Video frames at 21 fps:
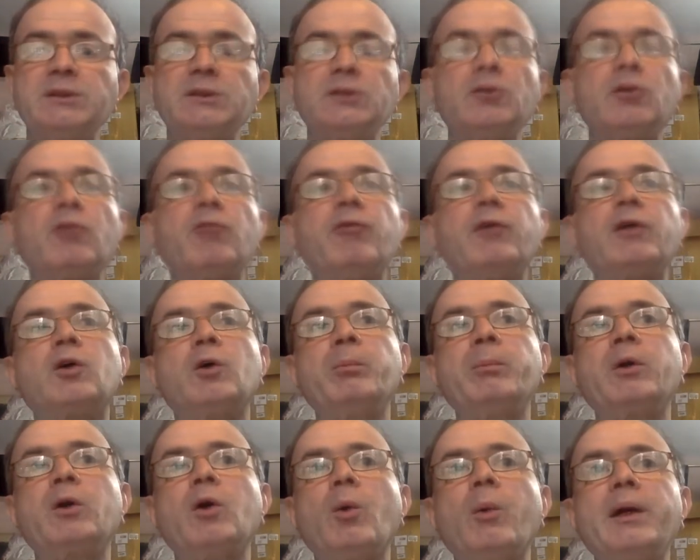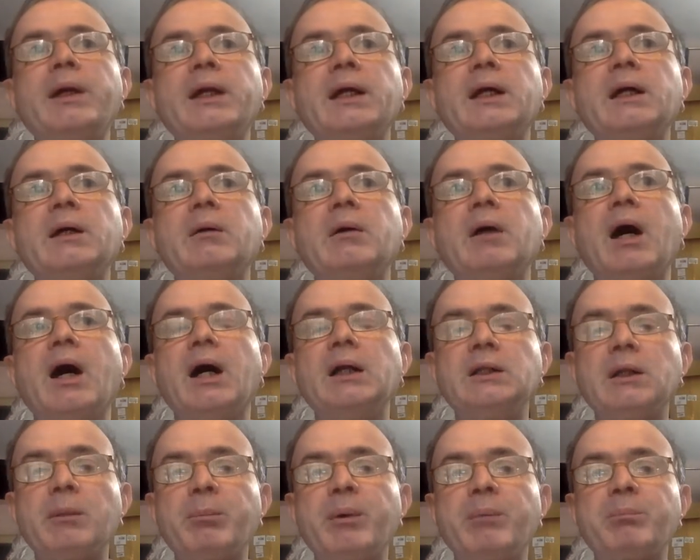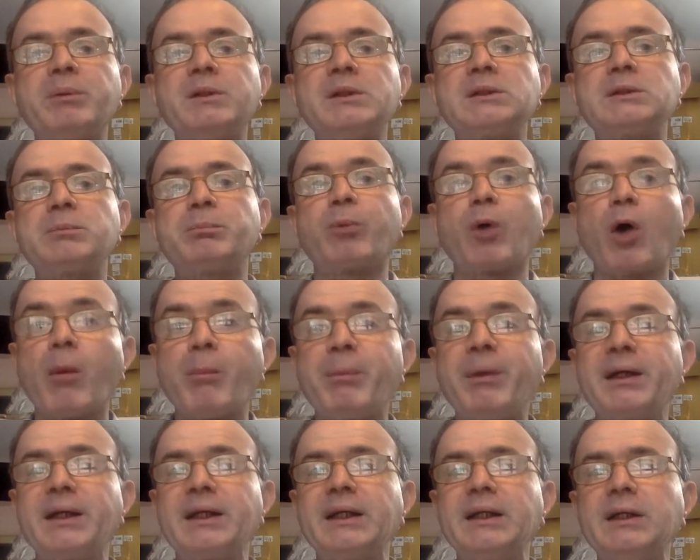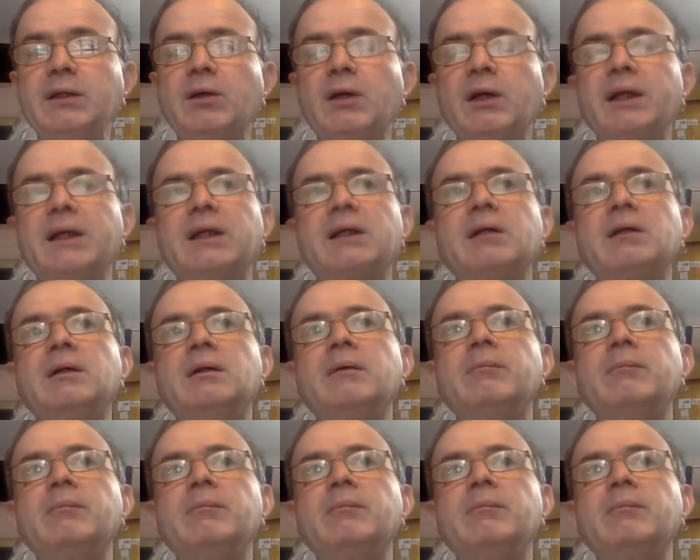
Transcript: You know, we could be coveting other people's property, you know, like,